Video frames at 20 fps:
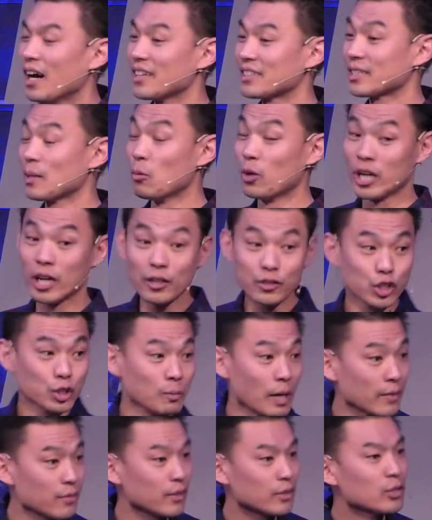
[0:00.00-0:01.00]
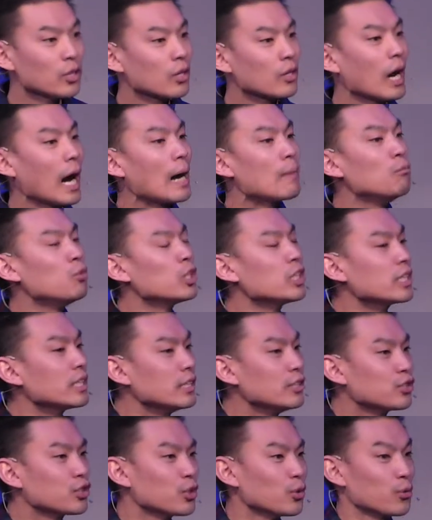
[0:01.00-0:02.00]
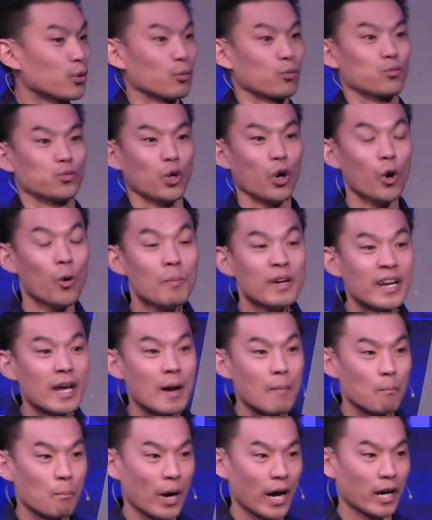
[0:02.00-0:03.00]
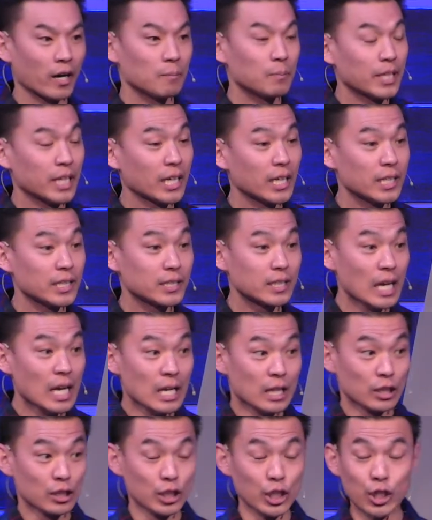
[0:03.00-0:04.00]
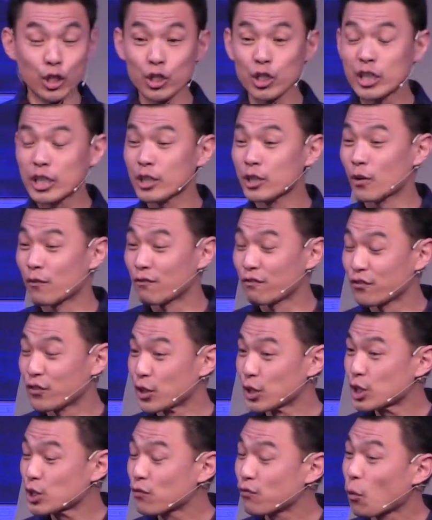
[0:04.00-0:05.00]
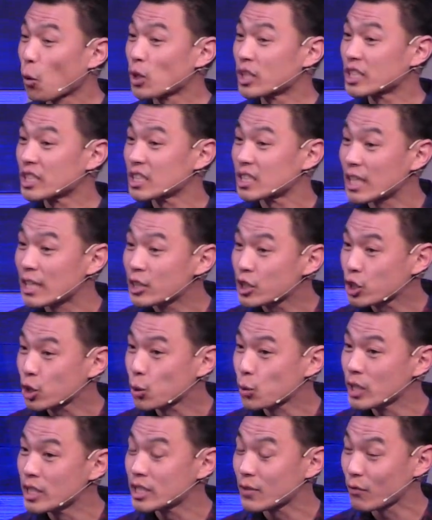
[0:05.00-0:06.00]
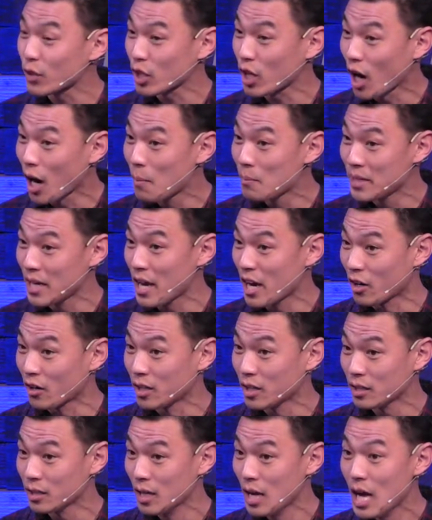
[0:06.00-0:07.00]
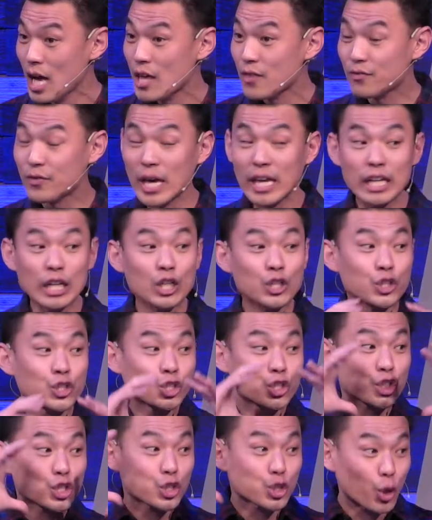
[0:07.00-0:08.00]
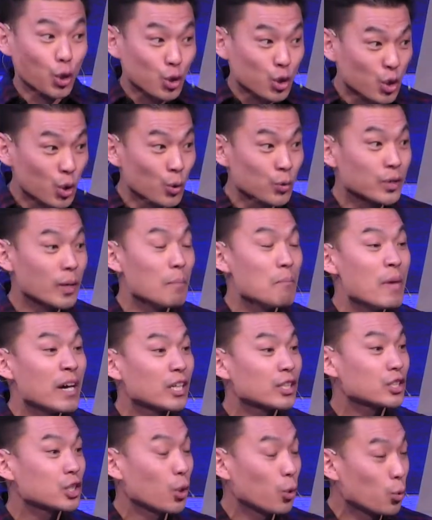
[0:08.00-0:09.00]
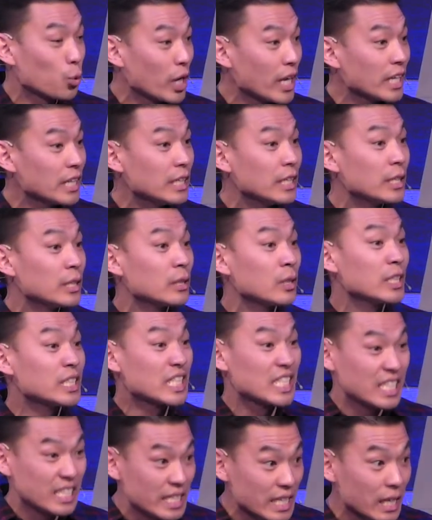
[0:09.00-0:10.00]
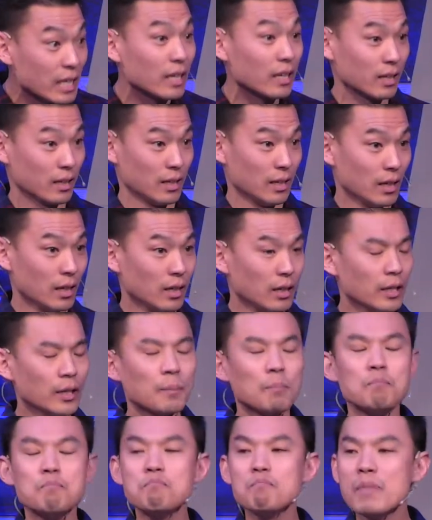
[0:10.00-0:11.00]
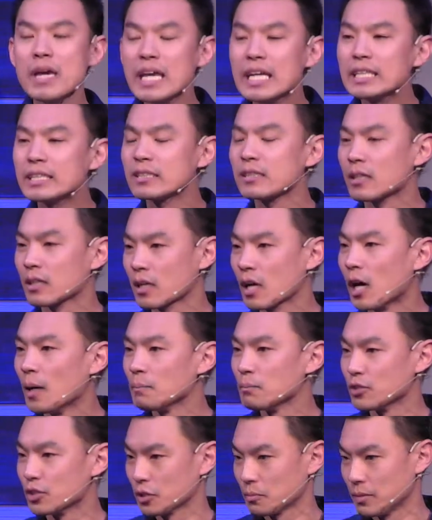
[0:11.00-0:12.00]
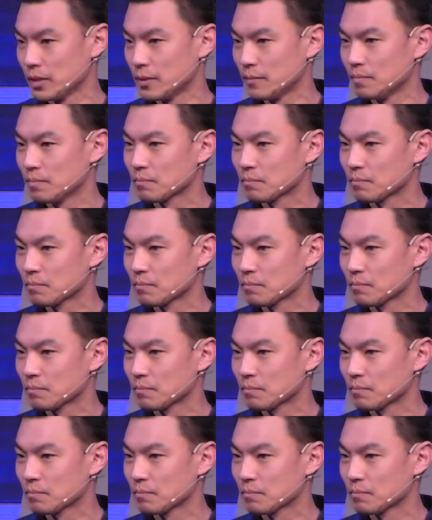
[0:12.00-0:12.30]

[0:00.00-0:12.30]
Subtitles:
Someone else, you might think, no, I'm really into the Roman Empire because literally in the first 4 centuries of the Common Era, they encircled the Mediterranean Sea, an amazing accomplishment.